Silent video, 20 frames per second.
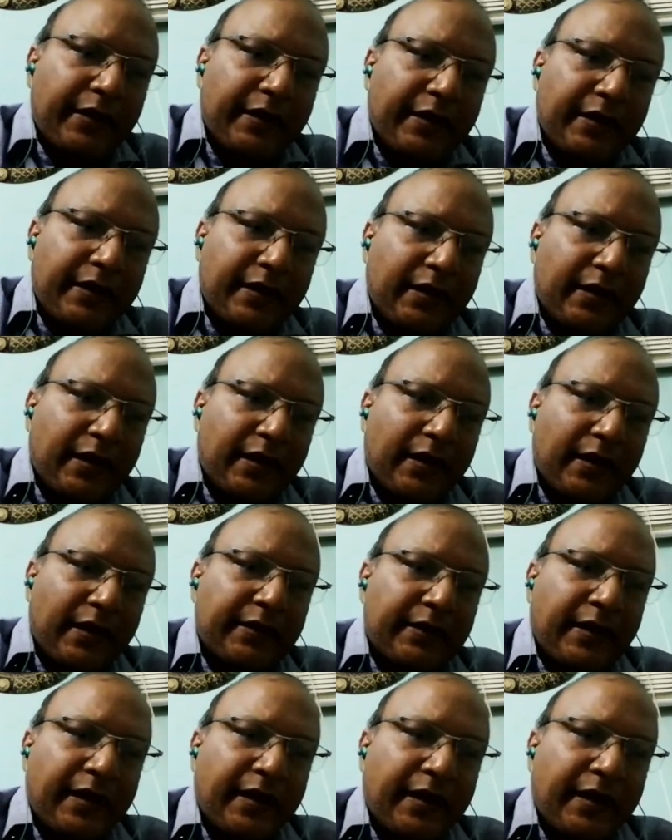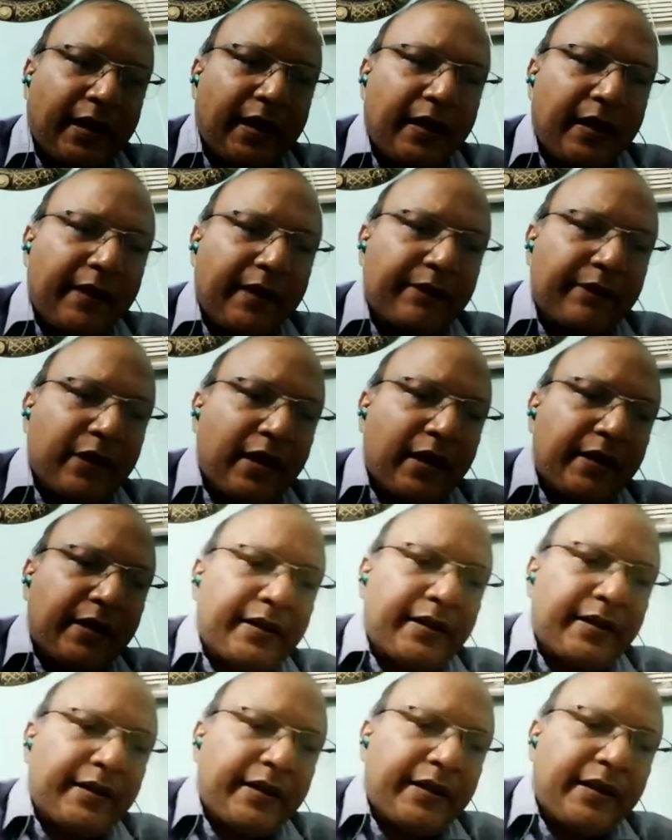if they are in
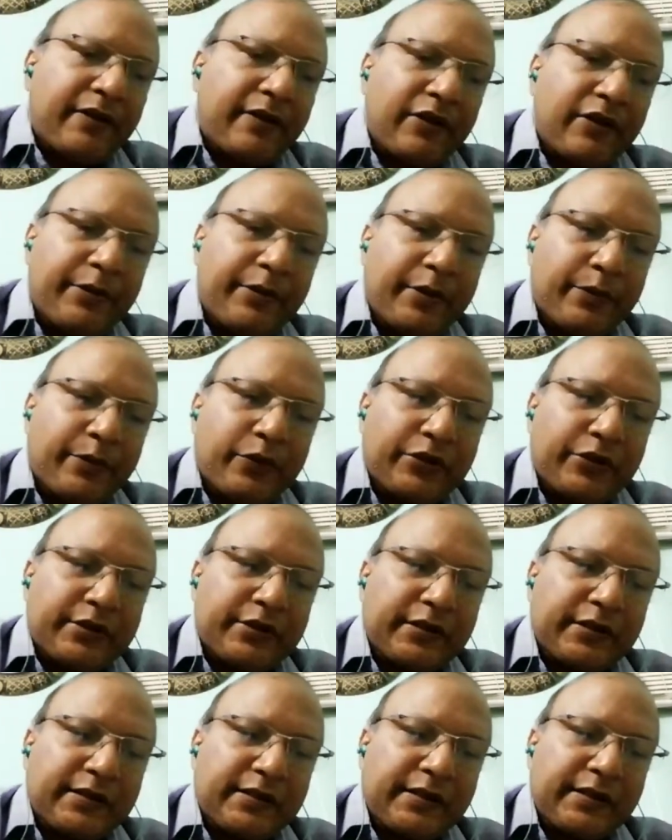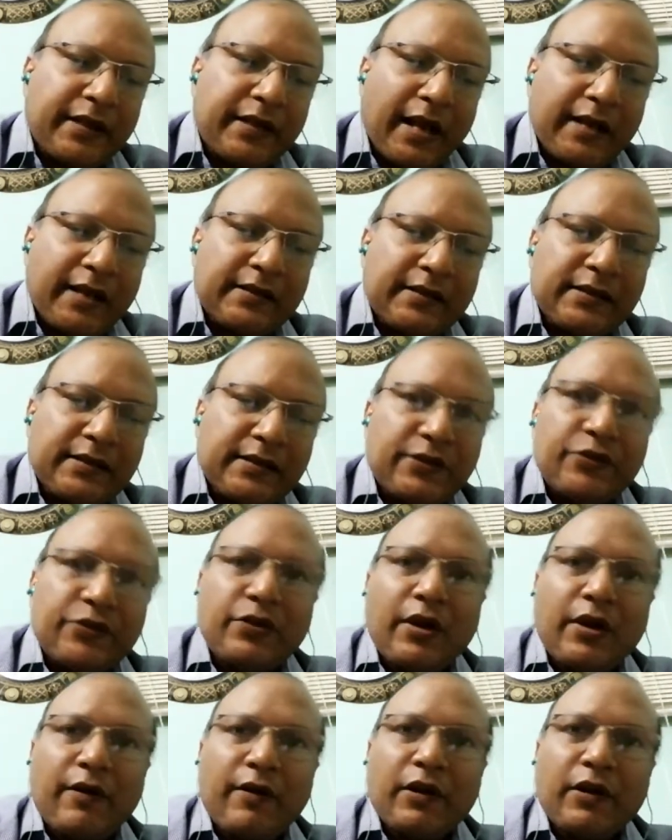equilibrium position, see, as you have
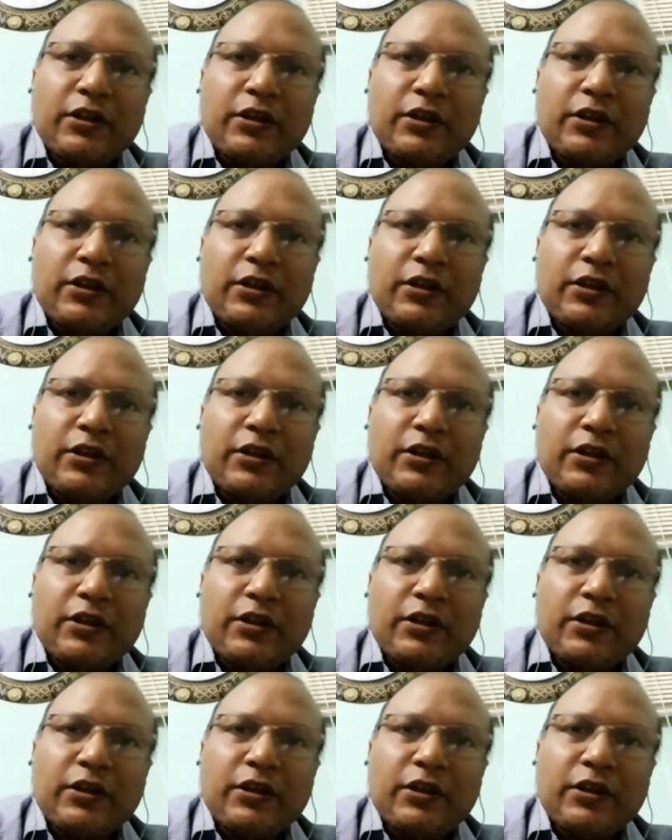asked